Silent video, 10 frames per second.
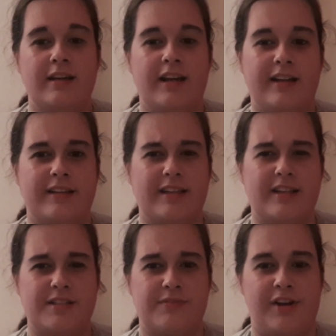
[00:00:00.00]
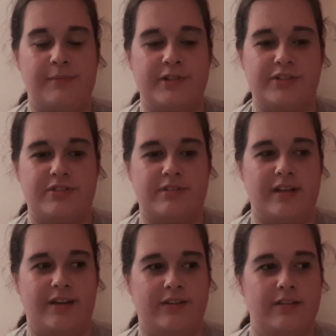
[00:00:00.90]
And I think that's very much
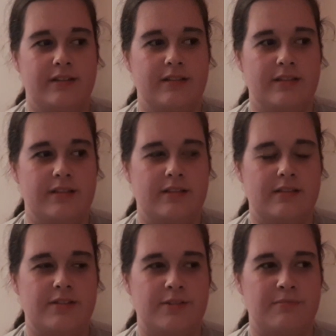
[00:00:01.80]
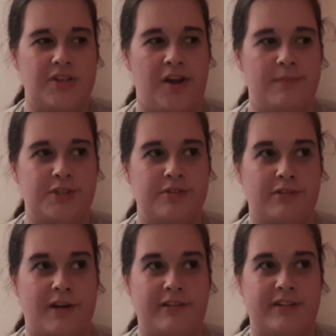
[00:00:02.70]
true. Sometimes
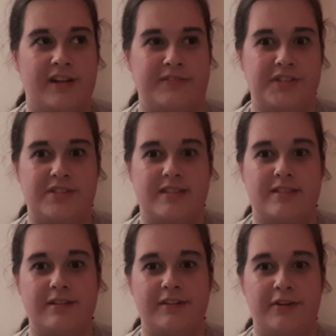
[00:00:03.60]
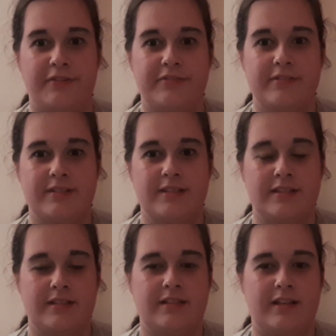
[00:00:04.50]
your own life just isn't enough
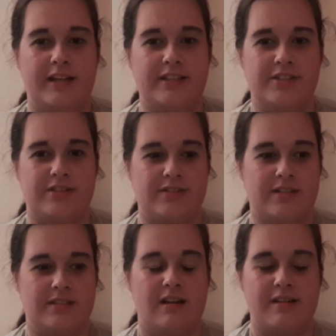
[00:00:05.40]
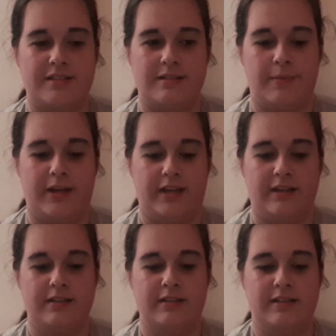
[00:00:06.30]
and it's nice to
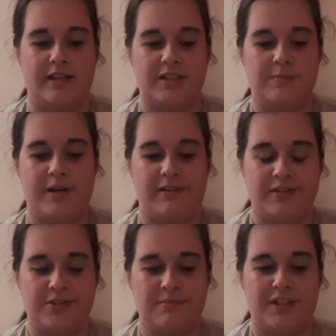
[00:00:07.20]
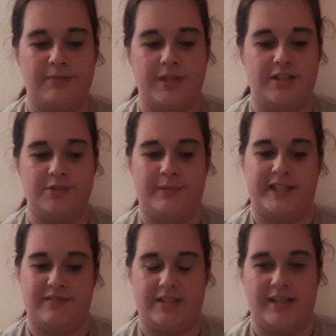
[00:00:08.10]
experience something, be in someone
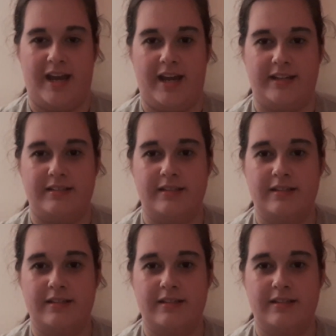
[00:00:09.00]
else's head,